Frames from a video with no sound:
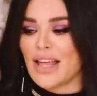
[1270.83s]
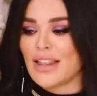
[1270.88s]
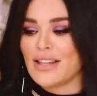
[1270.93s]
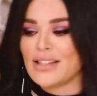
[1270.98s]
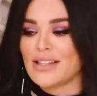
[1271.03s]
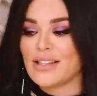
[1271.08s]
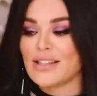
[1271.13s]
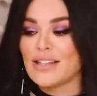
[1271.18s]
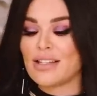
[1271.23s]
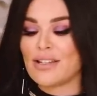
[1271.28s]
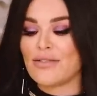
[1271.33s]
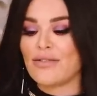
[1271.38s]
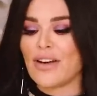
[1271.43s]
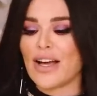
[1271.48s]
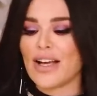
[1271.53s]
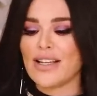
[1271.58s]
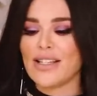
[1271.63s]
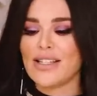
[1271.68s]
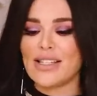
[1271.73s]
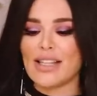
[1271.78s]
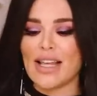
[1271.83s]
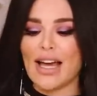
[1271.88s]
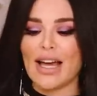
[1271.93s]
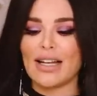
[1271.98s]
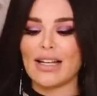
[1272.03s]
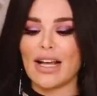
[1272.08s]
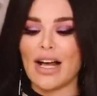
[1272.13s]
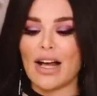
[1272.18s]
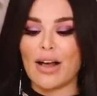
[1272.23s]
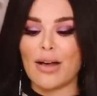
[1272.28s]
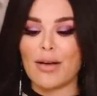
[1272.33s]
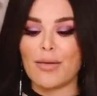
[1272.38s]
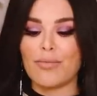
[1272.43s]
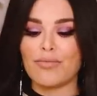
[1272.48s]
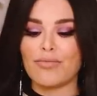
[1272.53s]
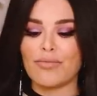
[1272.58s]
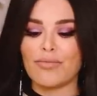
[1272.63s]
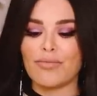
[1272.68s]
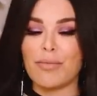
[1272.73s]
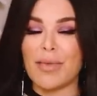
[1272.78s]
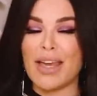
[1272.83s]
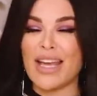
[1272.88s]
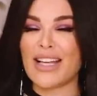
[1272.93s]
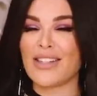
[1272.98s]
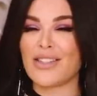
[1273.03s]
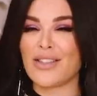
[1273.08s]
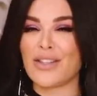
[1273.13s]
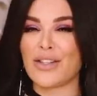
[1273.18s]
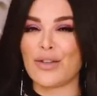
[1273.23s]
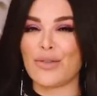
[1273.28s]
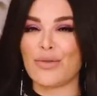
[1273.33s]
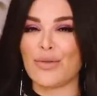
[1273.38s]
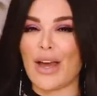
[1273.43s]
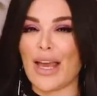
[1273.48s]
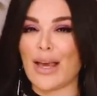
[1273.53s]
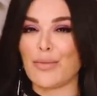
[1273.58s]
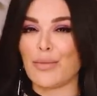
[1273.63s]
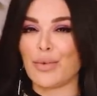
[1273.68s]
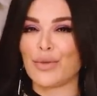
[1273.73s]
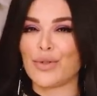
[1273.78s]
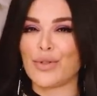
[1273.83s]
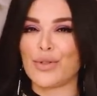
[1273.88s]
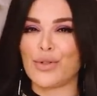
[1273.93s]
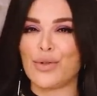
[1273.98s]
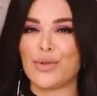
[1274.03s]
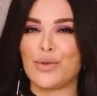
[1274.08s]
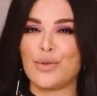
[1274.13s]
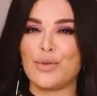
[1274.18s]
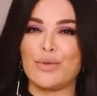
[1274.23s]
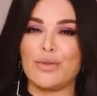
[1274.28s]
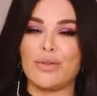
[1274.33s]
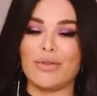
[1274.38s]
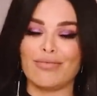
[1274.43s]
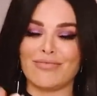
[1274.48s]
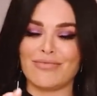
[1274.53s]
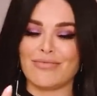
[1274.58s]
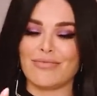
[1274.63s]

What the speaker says: and this is a device that makes you able to